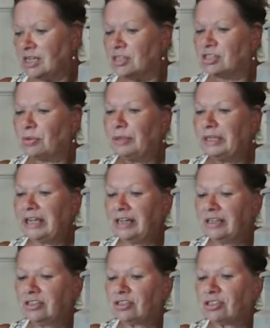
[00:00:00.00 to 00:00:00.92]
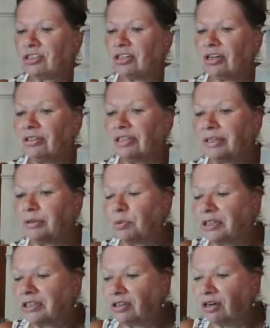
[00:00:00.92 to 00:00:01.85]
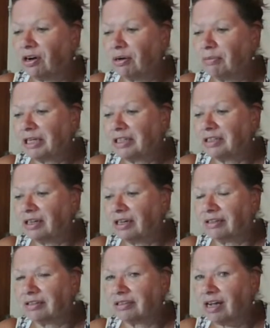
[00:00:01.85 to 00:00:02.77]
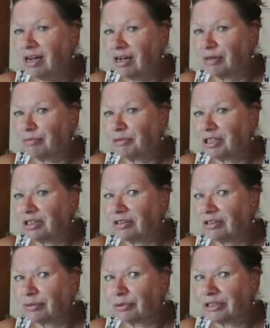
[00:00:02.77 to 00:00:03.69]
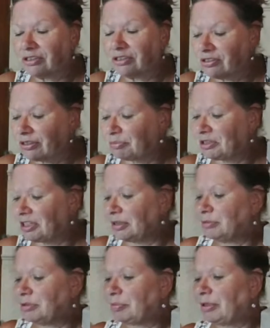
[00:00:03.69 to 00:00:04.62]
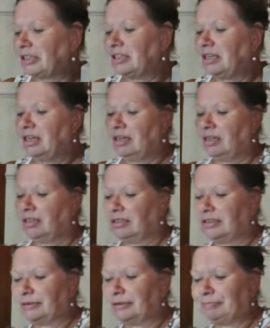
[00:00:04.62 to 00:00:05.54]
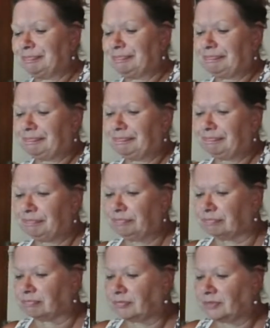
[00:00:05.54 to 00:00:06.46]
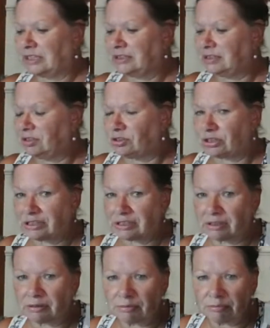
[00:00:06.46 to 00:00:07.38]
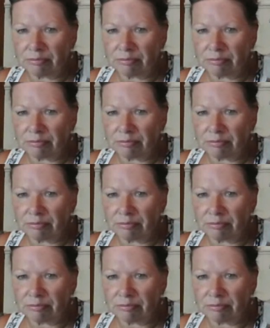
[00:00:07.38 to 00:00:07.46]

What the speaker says: So we can just show like one comment at a time, like we do sometimes, but um, that's interesting.